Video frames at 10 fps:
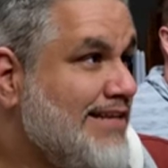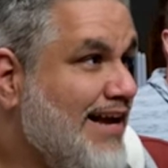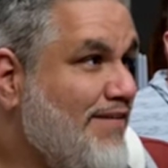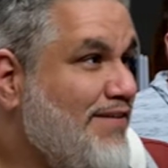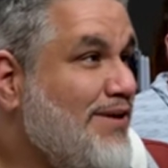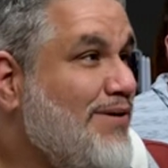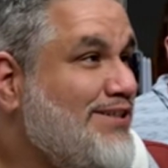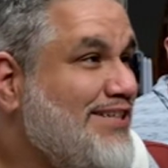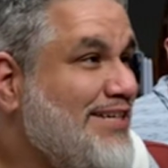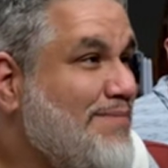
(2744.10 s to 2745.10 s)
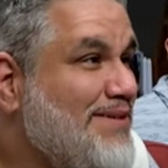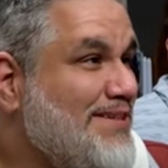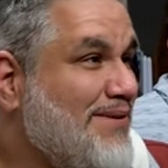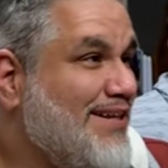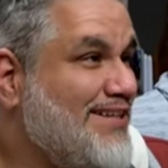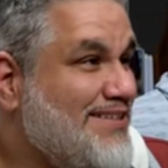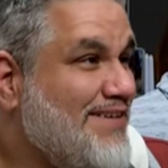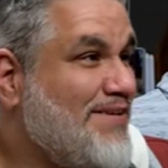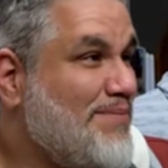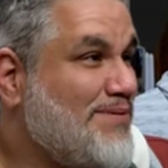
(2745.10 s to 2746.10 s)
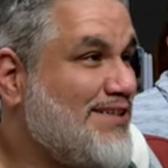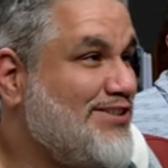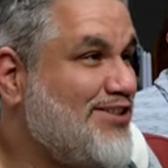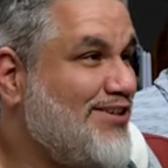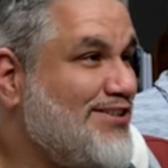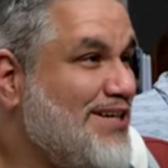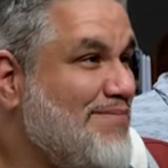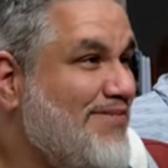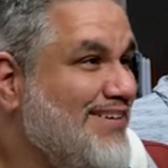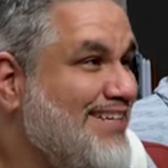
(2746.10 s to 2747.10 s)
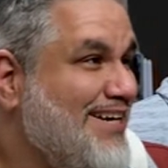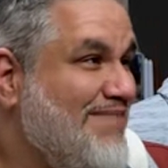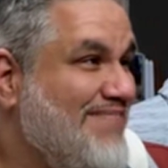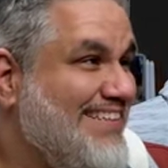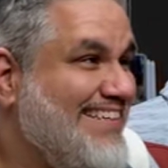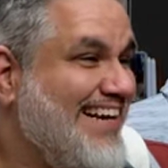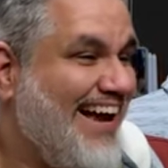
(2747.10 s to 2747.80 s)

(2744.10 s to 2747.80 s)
I feel like watching D B Z about the seventy percent charging no, up feels like you're missing not.